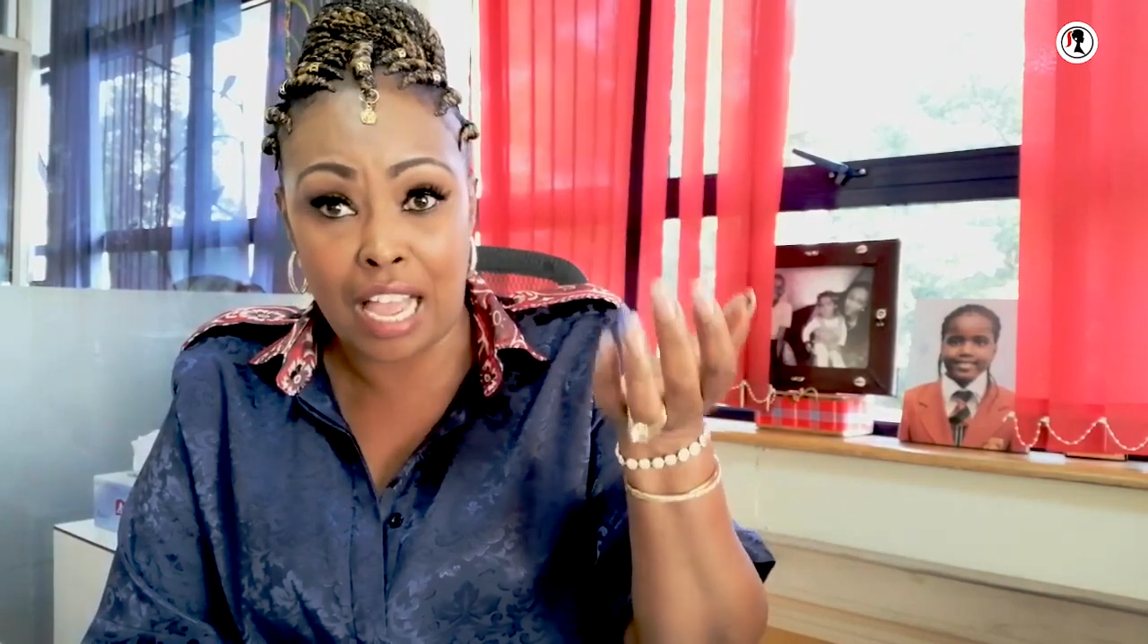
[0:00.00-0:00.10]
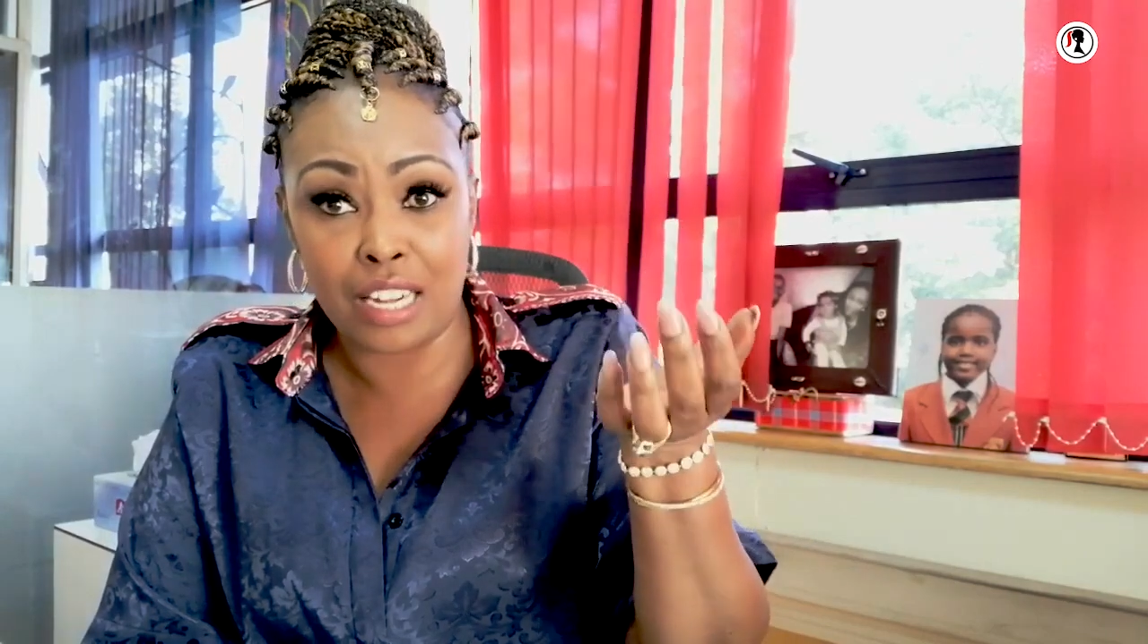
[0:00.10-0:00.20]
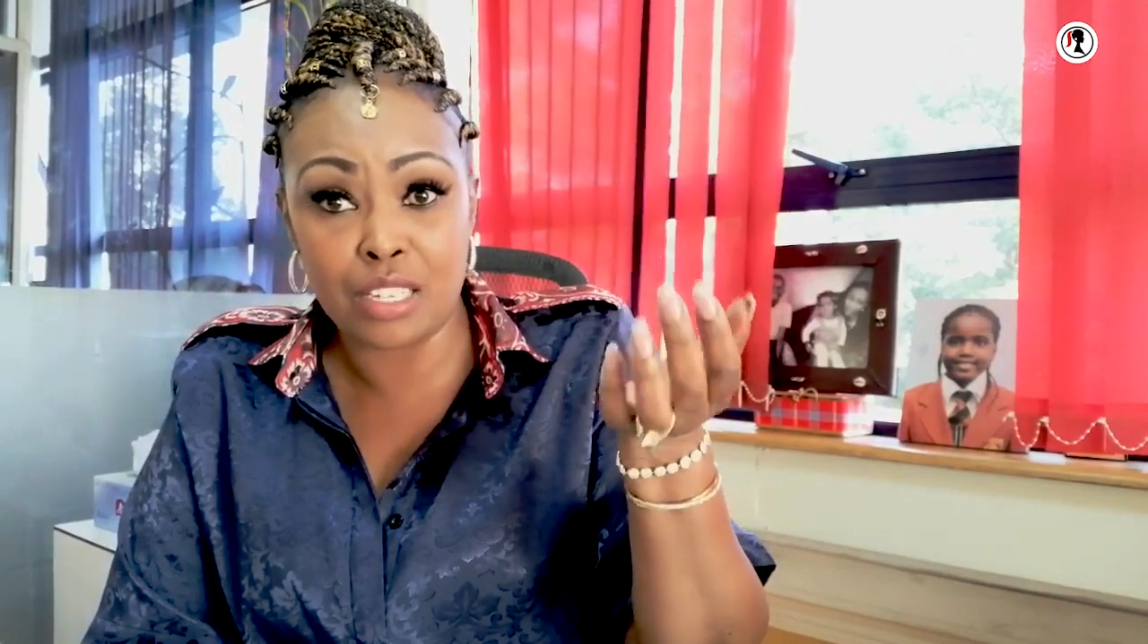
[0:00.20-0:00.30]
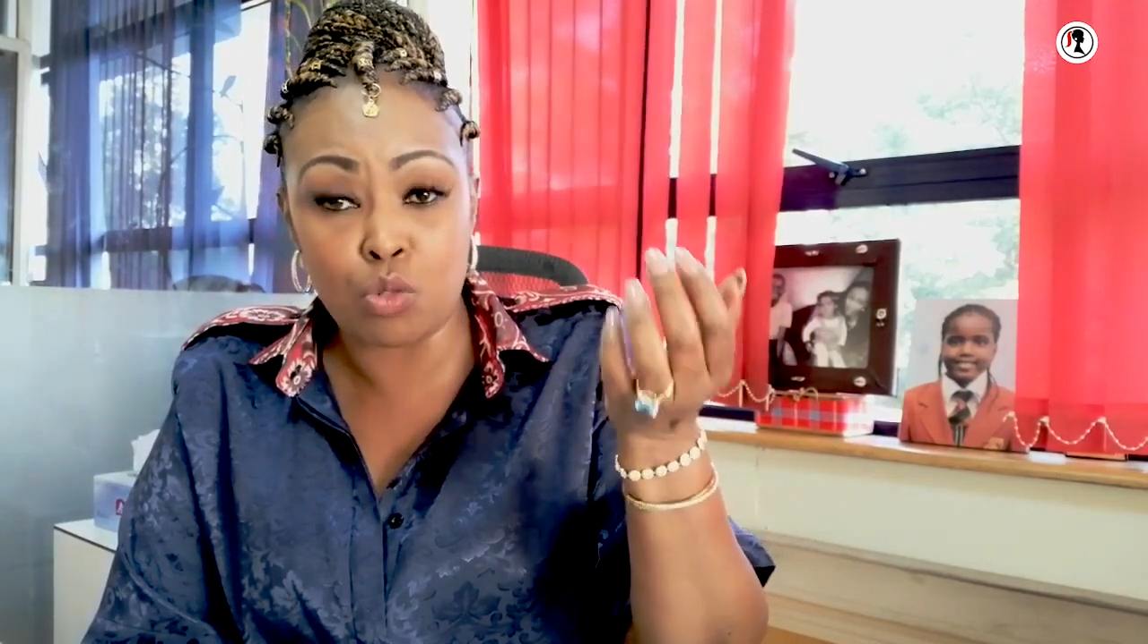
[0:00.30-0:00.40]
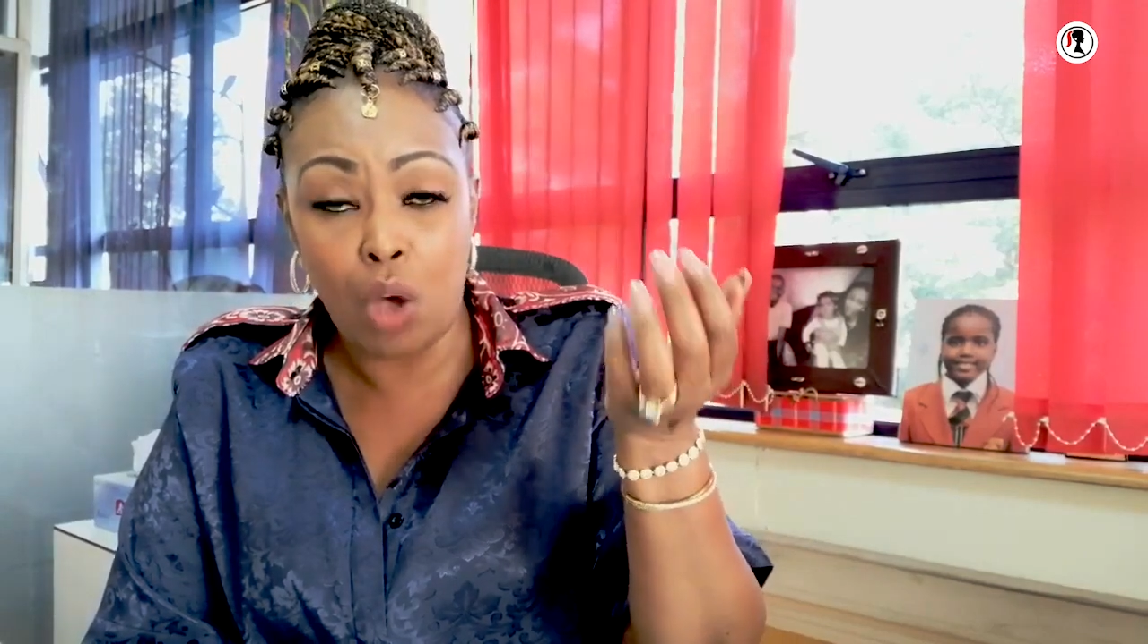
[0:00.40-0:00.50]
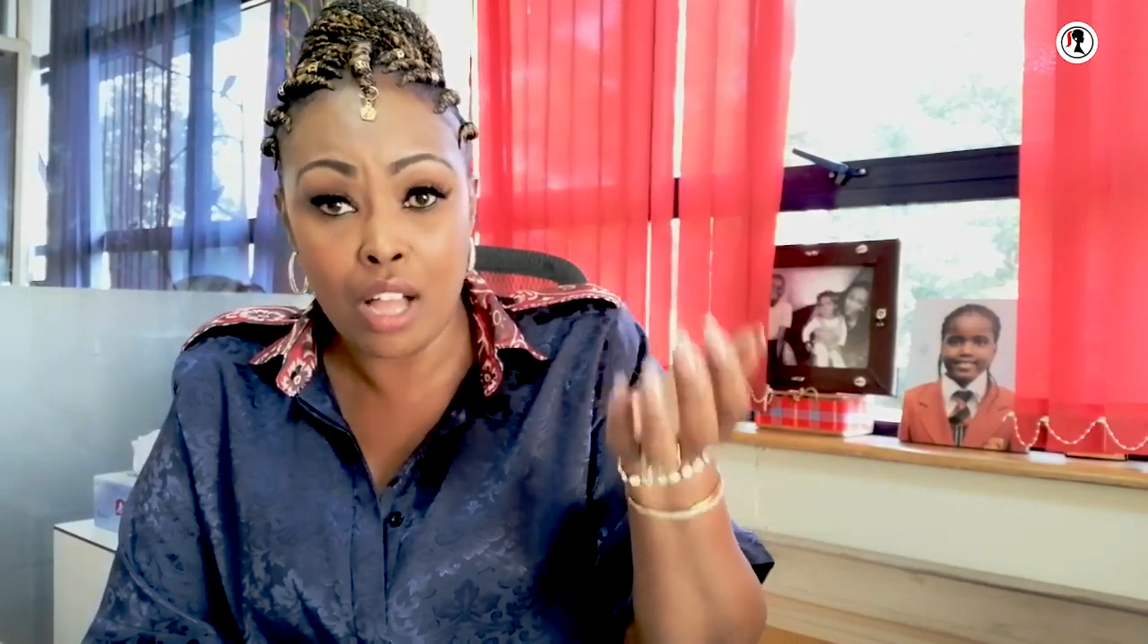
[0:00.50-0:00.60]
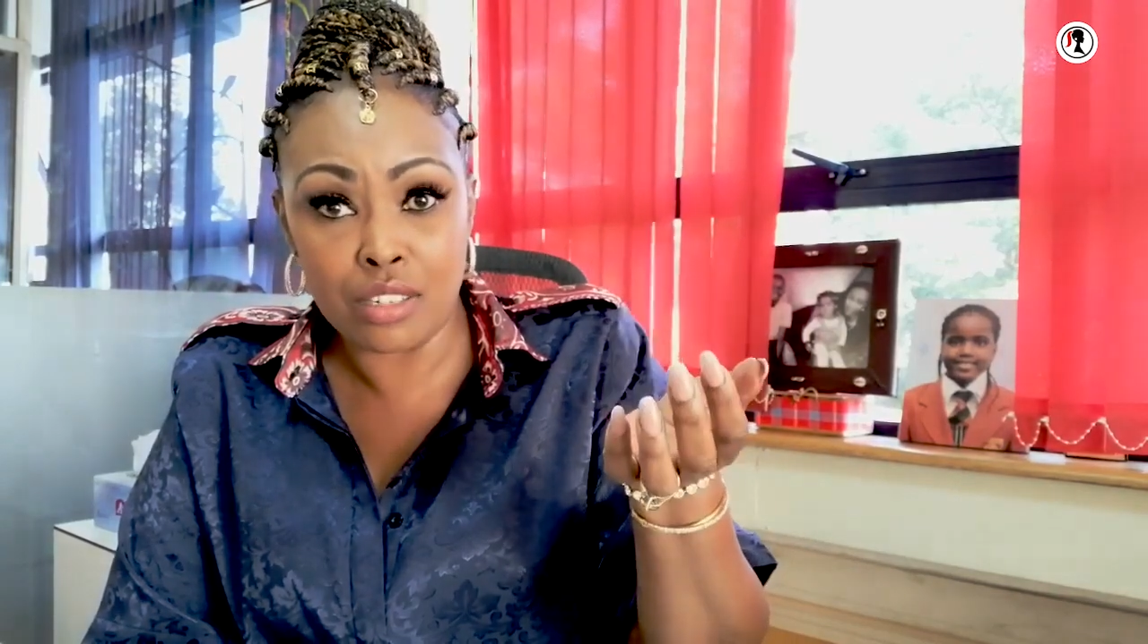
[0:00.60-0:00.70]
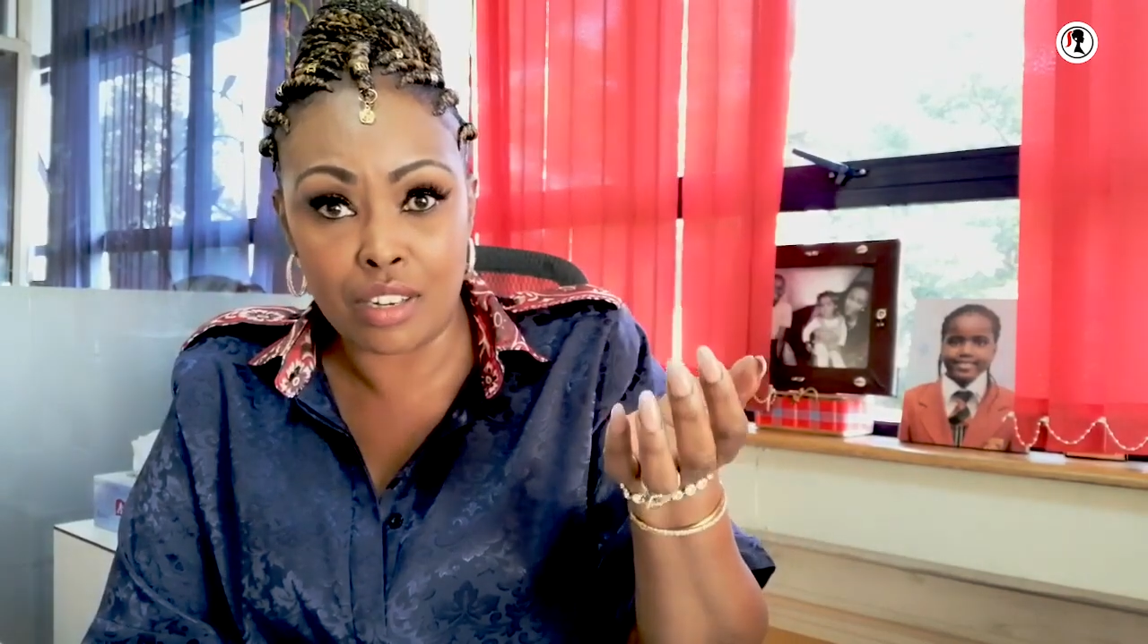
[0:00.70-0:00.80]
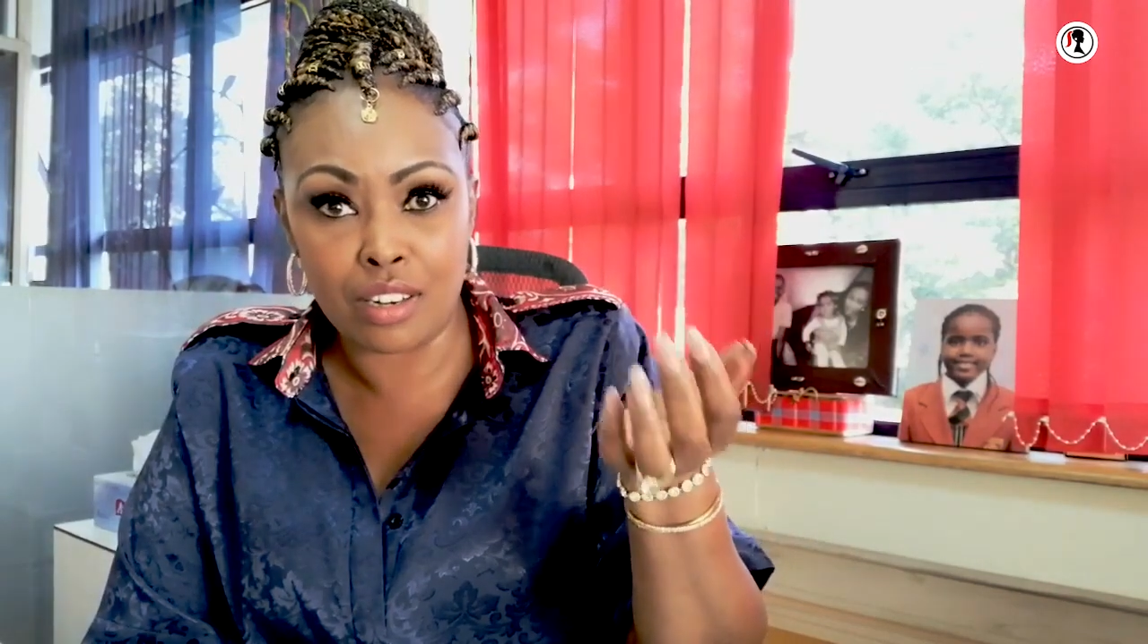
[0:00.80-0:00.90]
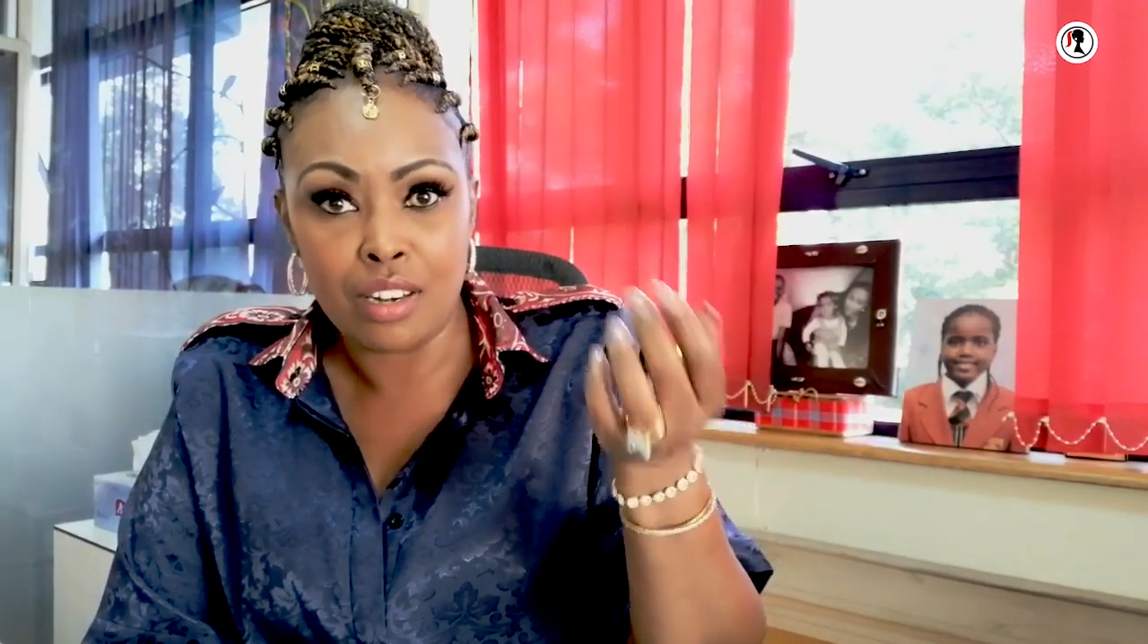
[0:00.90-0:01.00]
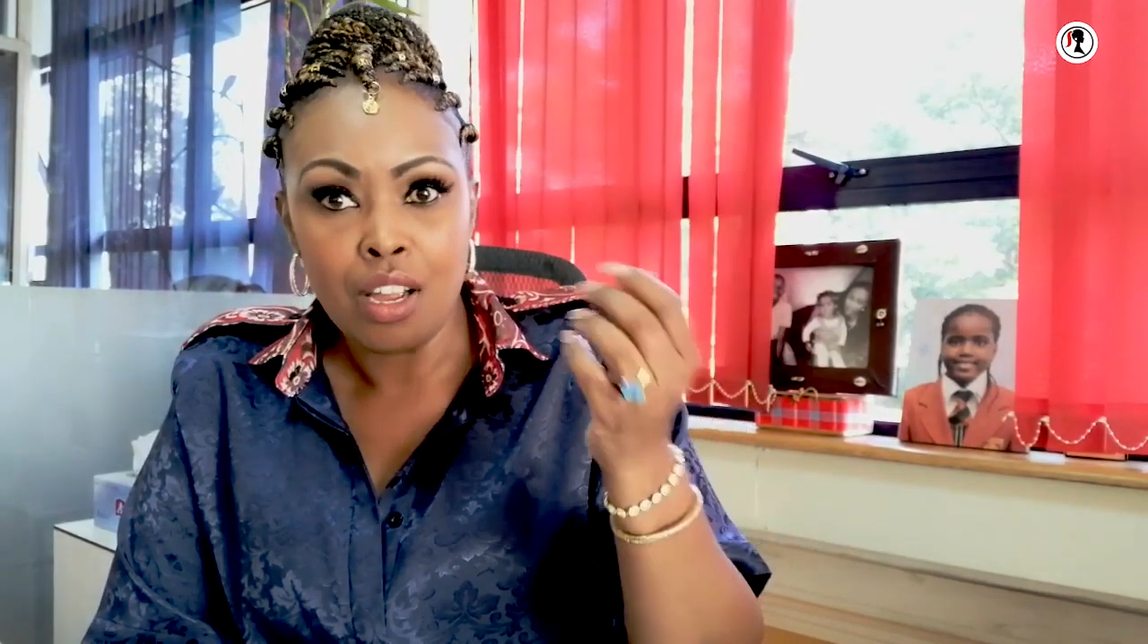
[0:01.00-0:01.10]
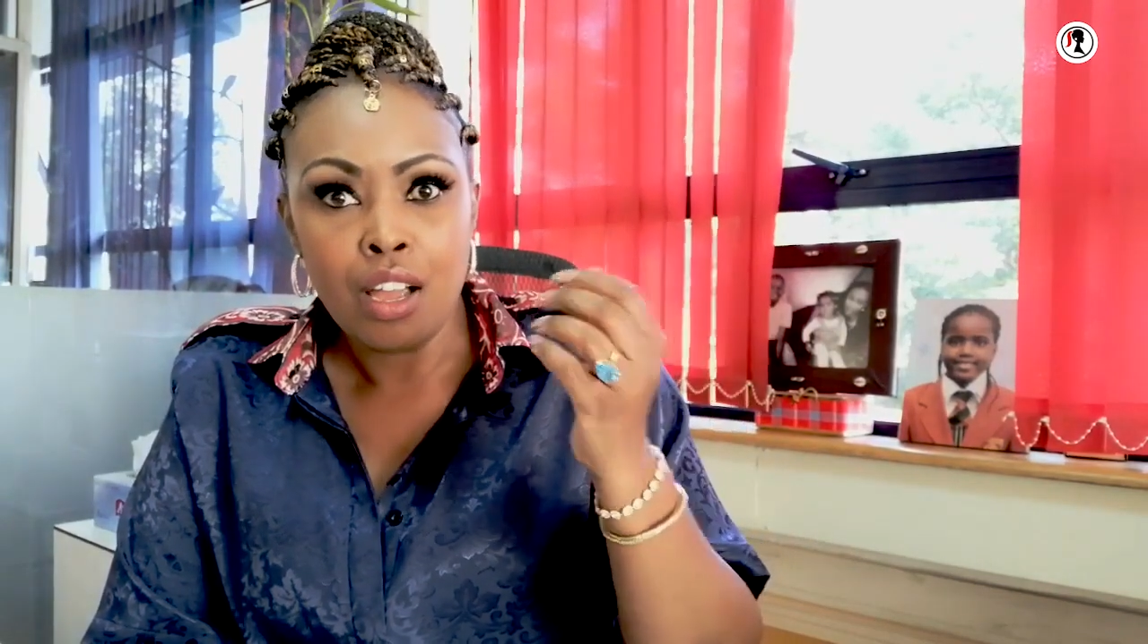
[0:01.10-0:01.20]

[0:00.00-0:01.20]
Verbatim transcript: Alice Wilder.